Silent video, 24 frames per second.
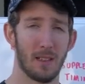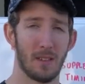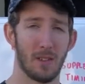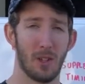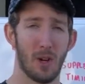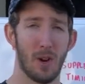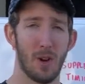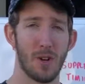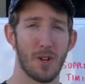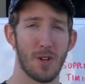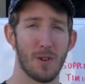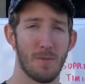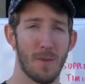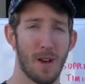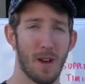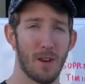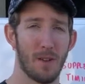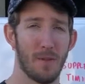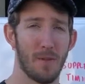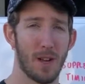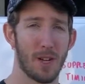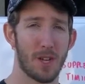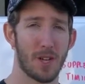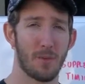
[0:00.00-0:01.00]
large amount
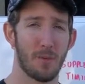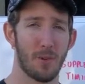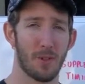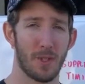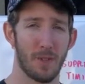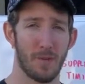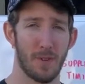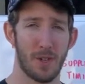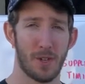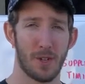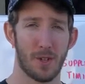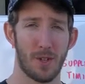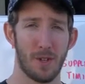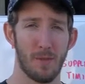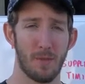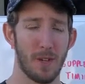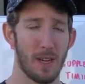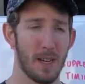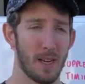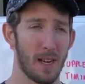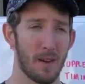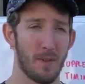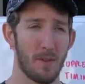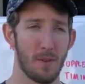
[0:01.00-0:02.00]
of vegetables eventually
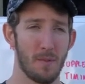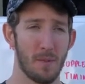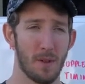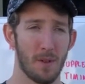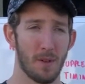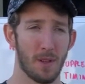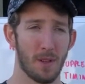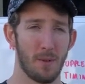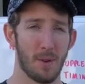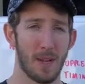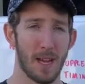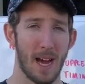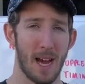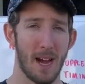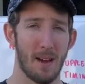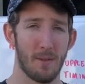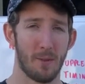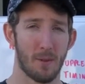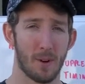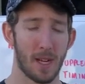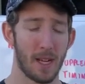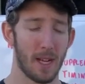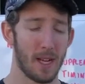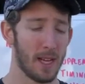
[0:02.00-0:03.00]
be in every meal that we have,
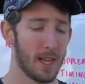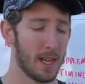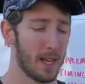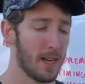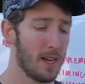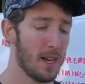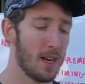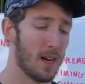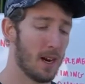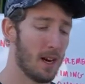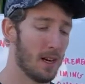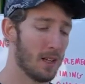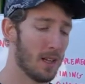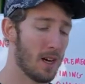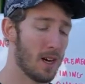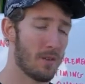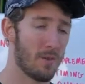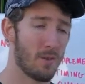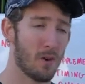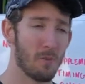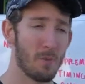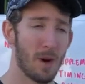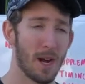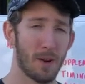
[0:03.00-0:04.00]
we're getting a lot
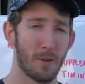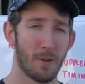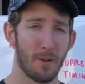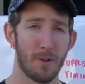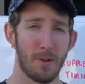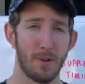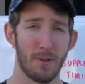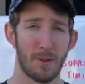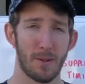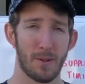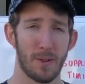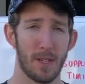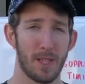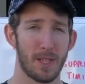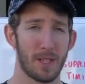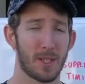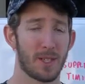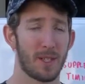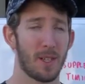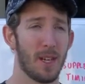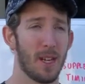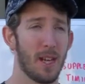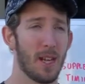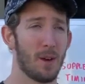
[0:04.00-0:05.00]
of our
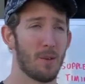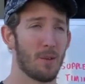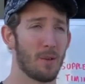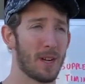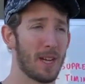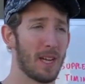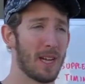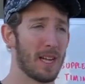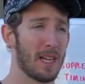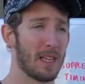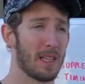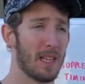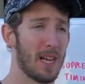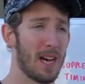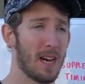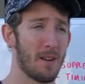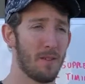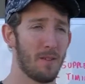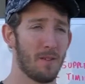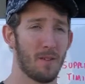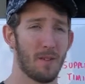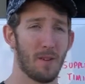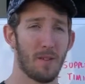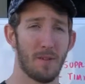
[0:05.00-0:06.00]
micronutrients, we're getting a lot
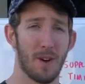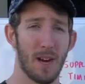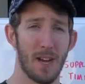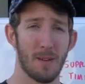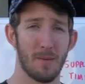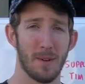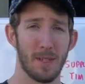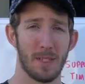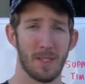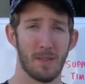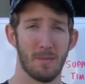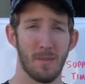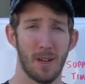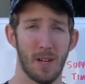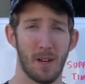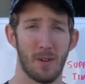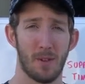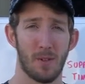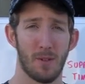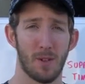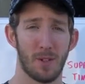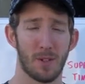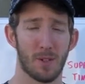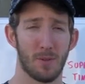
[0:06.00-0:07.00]
of vitamins and
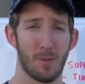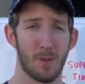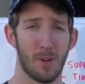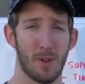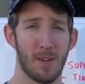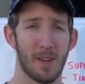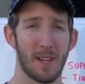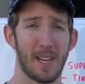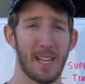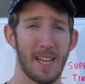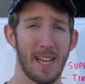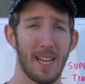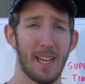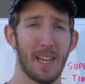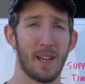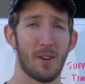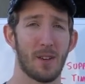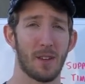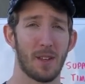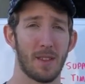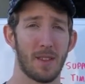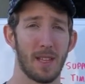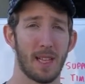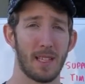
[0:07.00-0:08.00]
minerals, we're getting
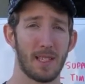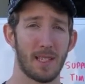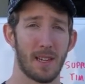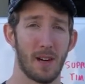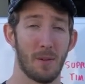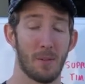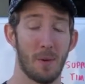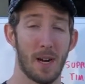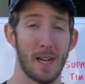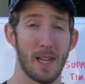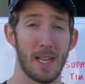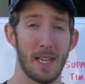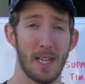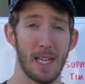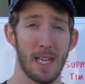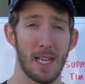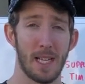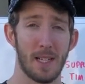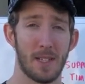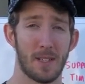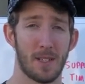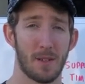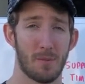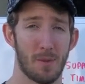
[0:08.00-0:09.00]
all the things that our body
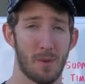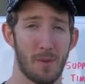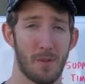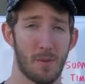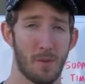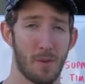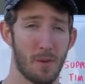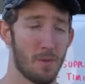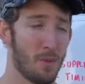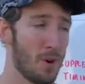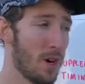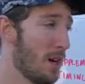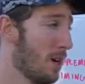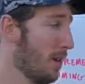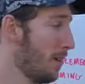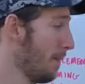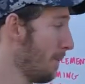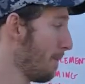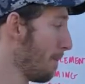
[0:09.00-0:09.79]
needs to perform well.